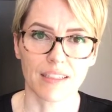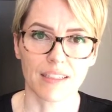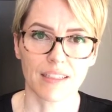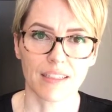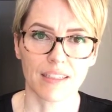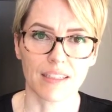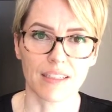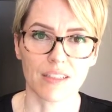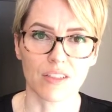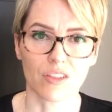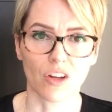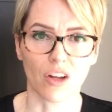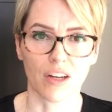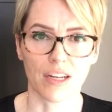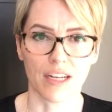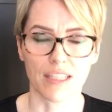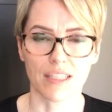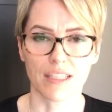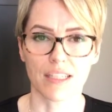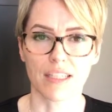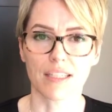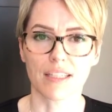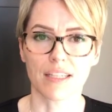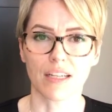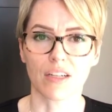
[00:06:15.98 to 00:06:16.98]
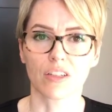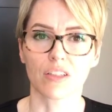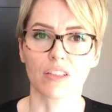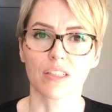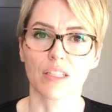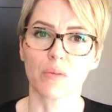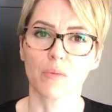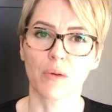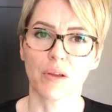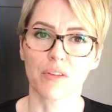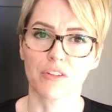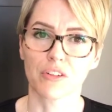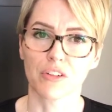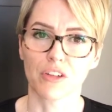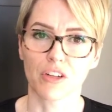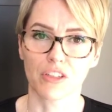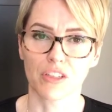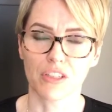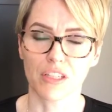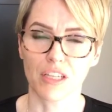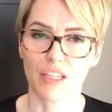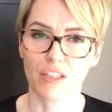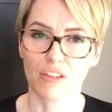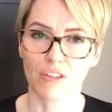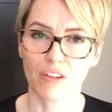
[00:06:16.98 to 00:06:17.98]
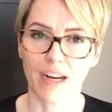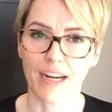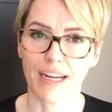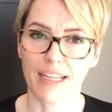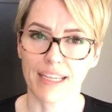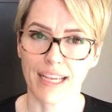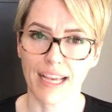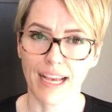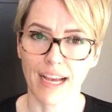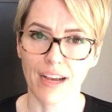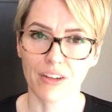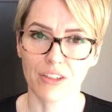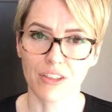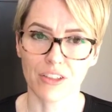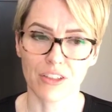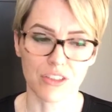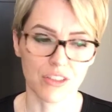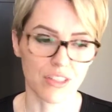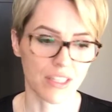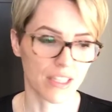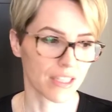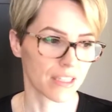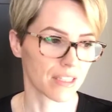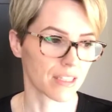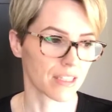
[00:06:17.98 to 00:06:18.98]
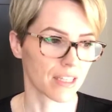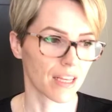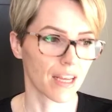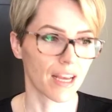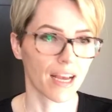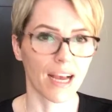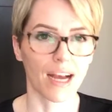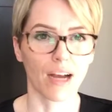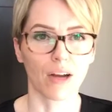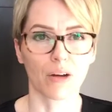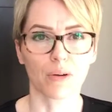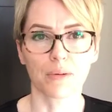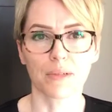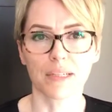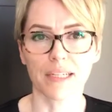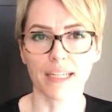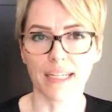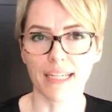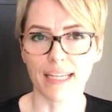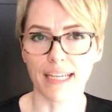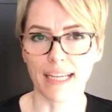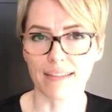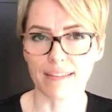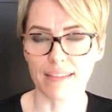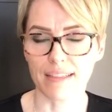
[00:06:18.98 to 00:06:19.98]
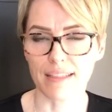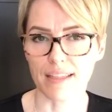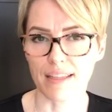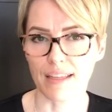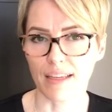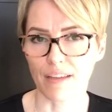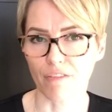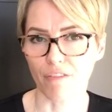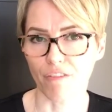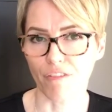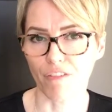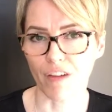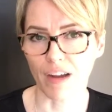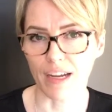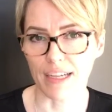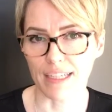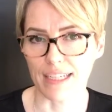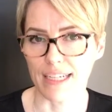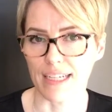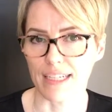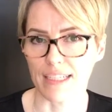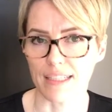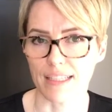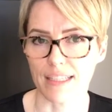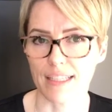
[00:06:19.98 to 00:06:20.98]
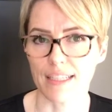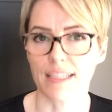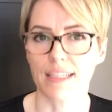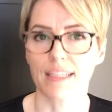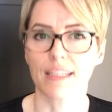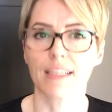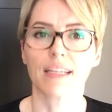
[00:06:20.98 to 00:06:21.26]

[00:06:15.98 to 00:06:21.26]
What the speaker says: is not necessarily whether or not you get granite counters, it's how are we gonna get this thing financed?